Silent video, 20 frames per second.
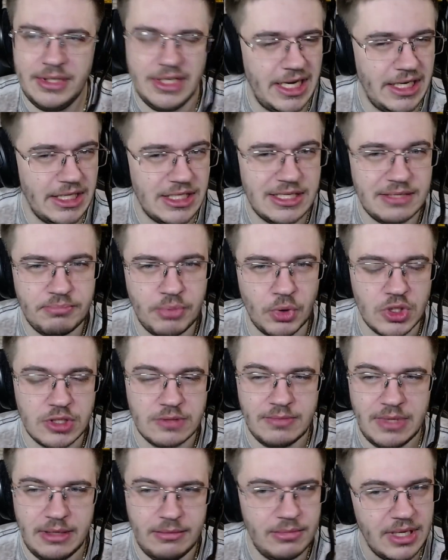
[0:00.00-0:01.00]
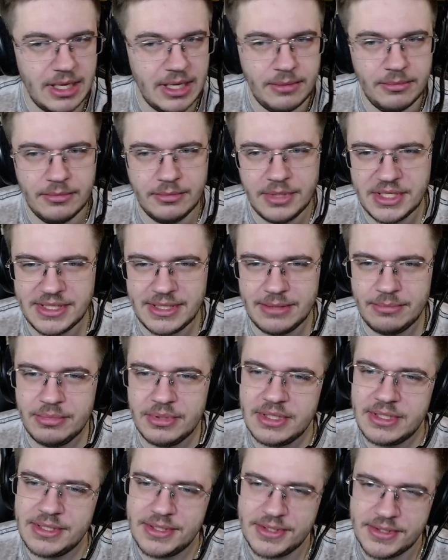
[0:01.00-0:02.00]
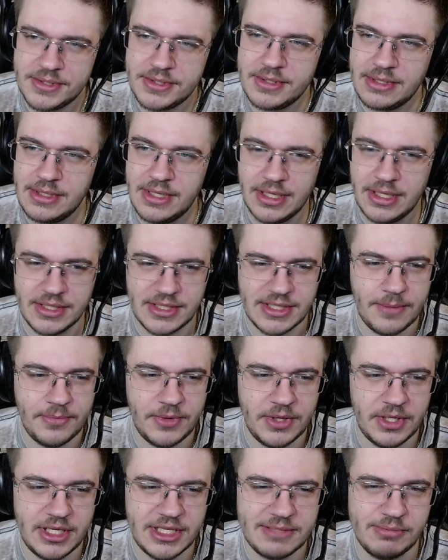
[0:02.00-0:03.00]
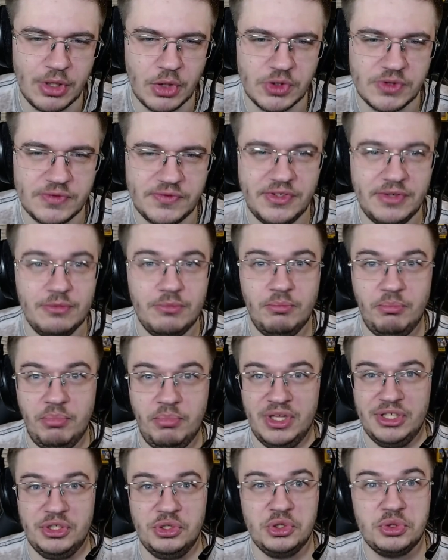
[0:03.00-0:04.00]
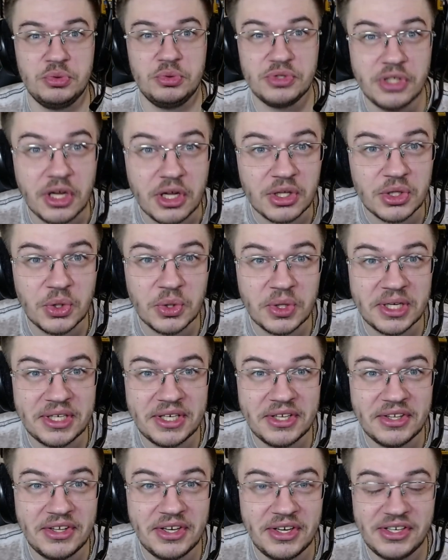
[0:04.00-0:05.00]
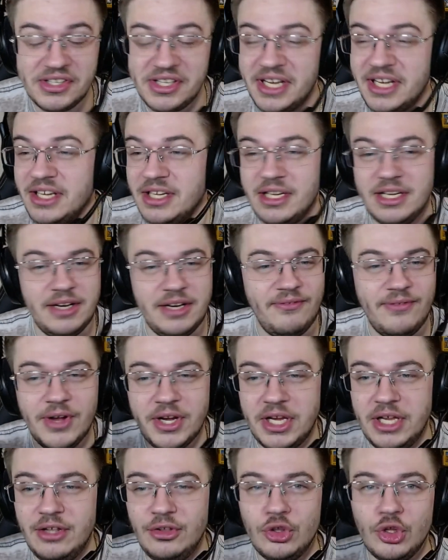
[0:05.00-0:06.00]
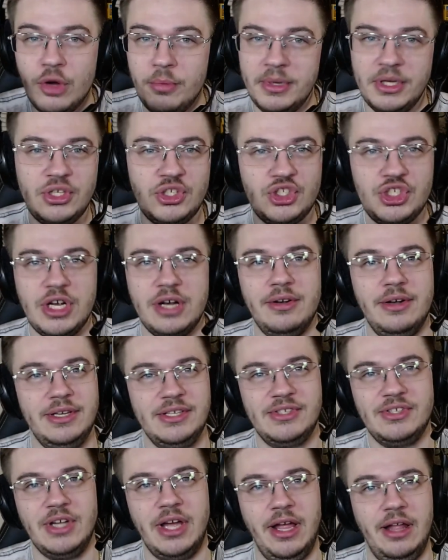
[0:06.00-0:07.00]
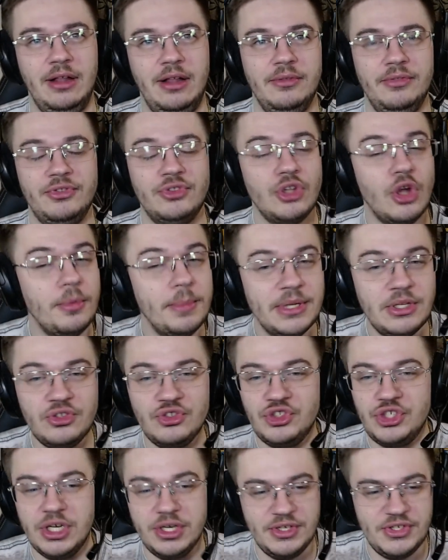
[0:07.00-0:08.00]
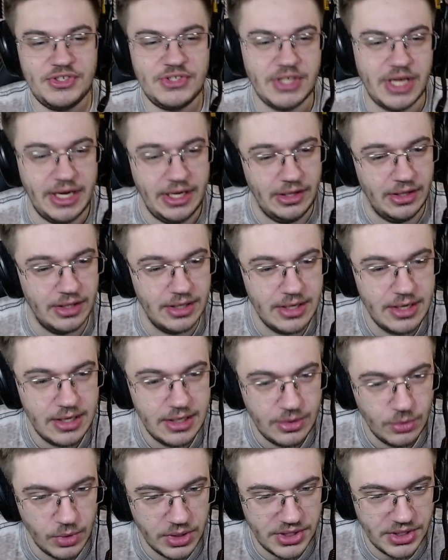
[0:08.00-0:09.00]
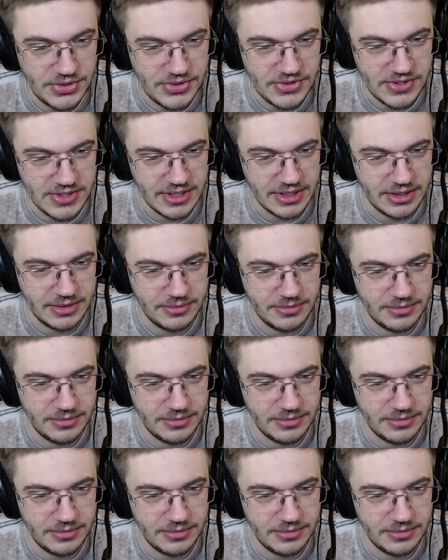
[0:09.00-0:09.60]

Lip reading: I suppose maybe I missed it, but yeah, something explosive. And Beetlejuice was like looking in there, like fucking Tom and Jerry style. Tom and Jerry style. Where is the?